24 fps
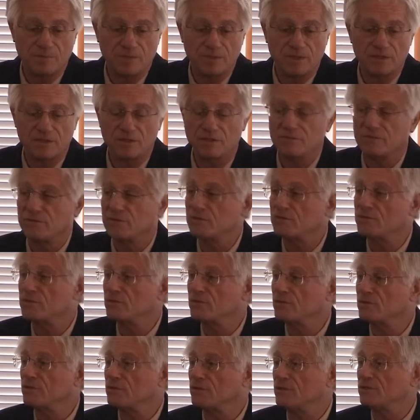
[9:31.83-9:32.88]
in the
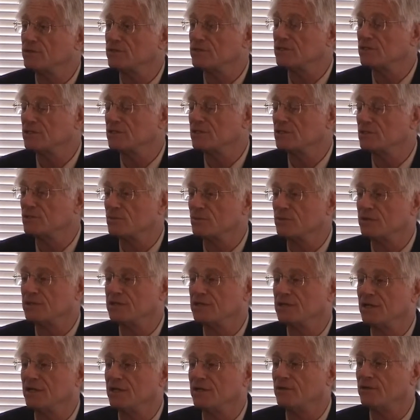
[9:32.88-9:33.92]
future, or as things went
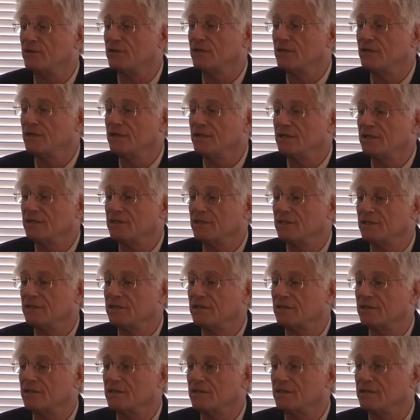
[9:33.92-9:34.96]
down,
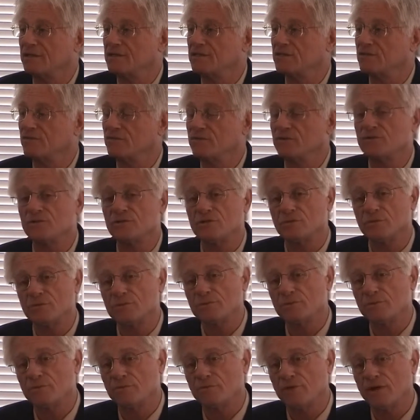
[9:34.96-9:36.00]
then his future
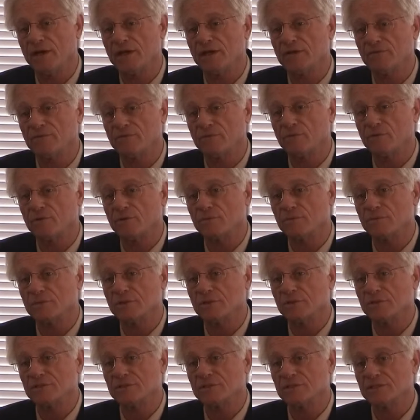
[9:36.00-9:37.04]
was provided for,
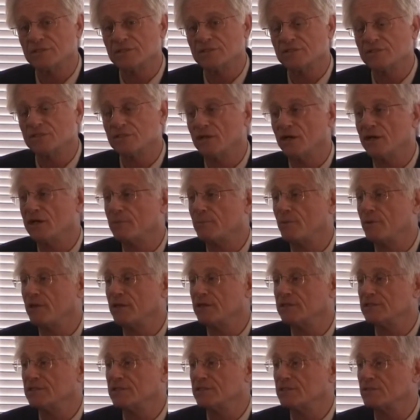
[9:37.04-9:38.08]
because his thought
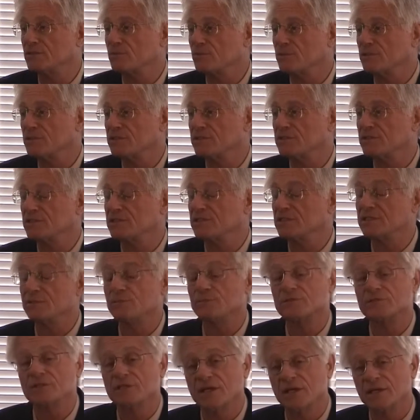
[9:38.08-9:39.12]
process was, as he
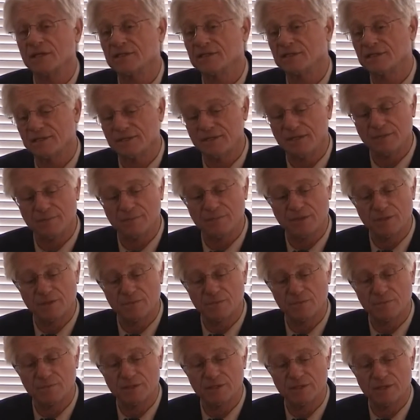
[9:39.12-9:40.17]
was kind to them, they
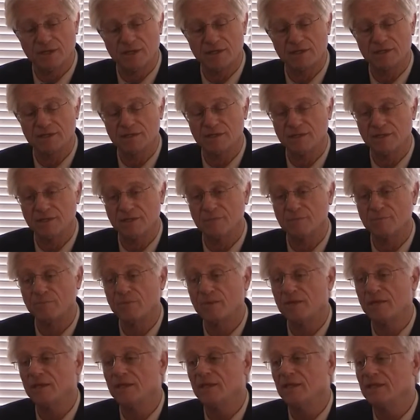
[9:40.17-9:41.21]
would be kind to him.
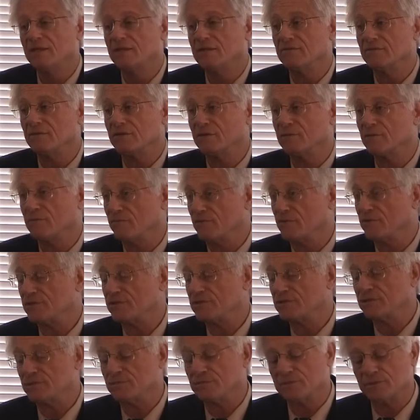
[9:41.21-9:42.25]
Very, very
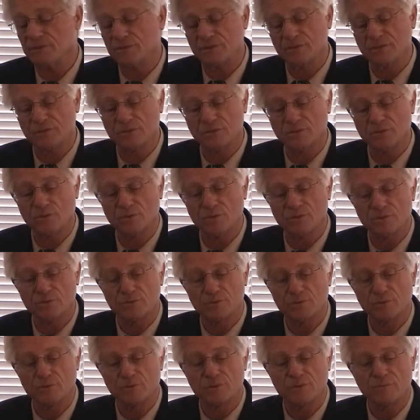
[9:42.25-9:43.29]
similar to the Golden
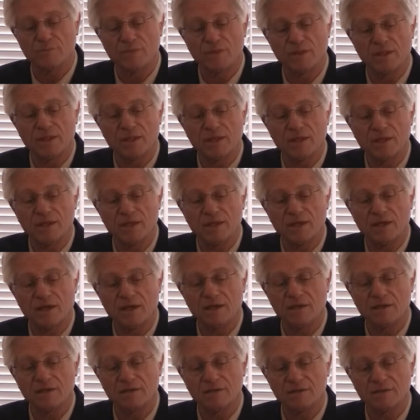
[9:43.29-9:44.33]
Rule.
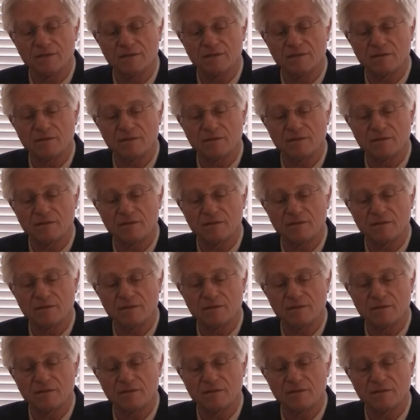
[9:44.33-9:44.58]
And